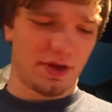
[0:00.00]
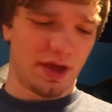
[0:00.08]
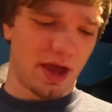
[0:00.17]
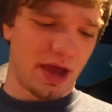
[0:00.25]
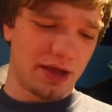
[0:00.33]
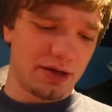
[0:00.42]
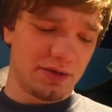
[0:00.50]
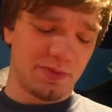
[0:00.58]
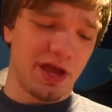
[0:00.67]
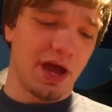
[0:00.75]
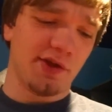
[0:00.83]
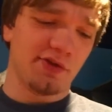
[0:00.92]
And to
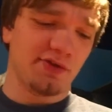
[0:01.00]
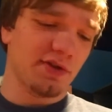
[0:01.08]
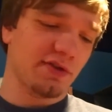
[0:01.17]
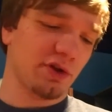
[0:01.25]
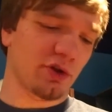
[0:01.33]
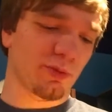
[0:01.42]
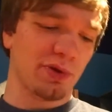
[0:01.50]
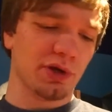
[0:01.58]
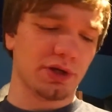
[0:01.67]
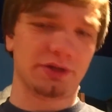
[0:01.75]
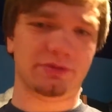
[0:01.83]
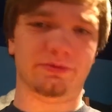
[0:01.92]
be honest, this little
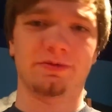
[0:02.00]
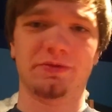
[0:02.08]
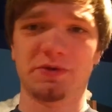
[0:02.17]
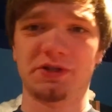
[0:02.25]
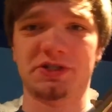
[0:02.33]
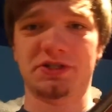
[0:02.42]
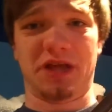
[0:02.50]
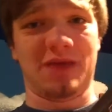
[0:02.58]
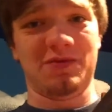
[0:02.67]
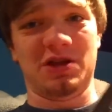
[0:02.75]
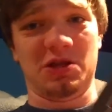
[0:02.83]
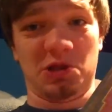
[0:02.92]
book, which, I
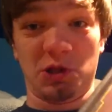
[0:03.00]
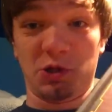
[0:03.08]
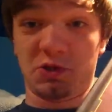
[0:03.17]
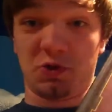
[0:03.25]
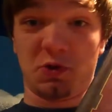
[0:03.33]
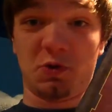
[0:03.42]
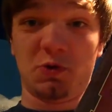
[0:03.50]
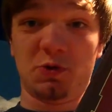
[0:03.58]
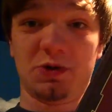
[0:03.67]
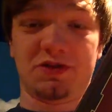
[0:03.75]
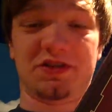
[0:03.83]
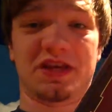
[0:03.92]
mean, it looks
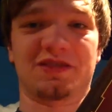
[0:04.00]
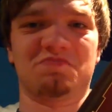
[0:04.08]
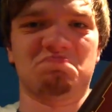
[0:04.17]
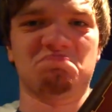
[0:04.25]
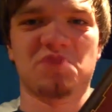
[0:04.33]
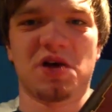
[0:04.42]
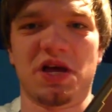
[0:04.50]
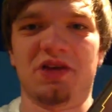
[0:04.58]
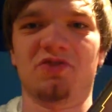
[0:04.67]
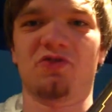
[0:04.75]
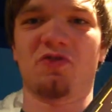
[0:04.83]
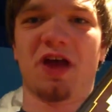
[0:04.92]
cool, it's like
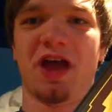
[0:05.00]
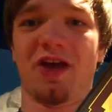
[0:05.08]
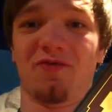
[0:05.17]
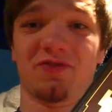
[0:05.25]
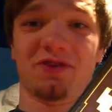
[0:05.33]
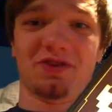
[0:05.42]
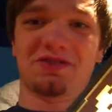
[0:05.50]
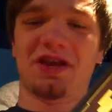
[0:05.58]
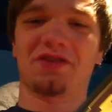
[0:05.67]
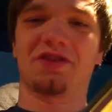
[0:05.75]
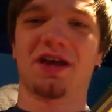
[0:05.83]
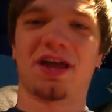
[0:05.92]
Minecraft, and it's
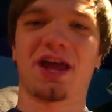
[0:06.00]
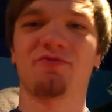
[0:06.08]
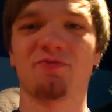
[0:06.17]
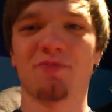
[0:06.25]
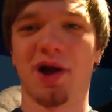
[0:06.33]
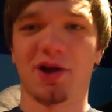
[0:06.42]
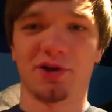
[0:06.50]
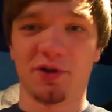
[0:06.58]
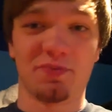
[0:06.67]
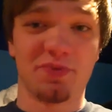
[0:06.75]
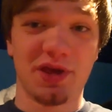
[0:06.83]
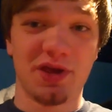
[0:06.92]
got that kind of modern
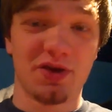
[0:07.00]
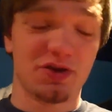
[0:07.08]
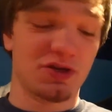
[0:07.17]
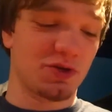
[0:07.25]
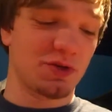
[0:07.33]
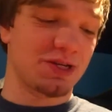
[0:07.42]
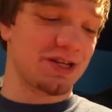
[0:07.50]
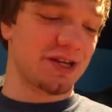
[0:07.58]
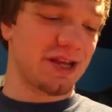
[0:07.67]
appeal to it.